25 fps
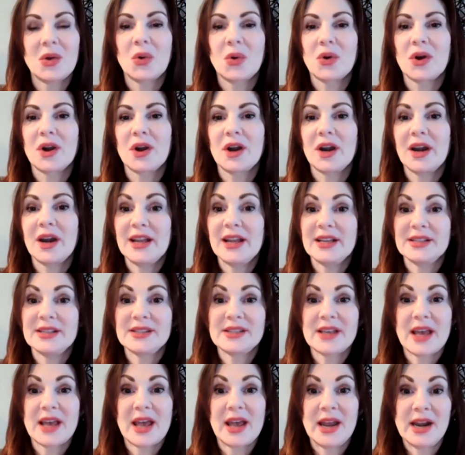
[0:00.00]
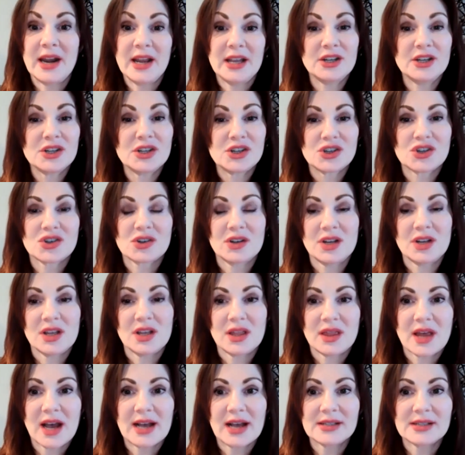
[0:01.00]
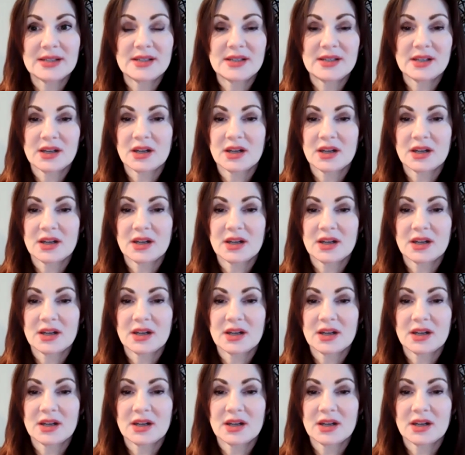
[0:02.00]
or it's an industry that's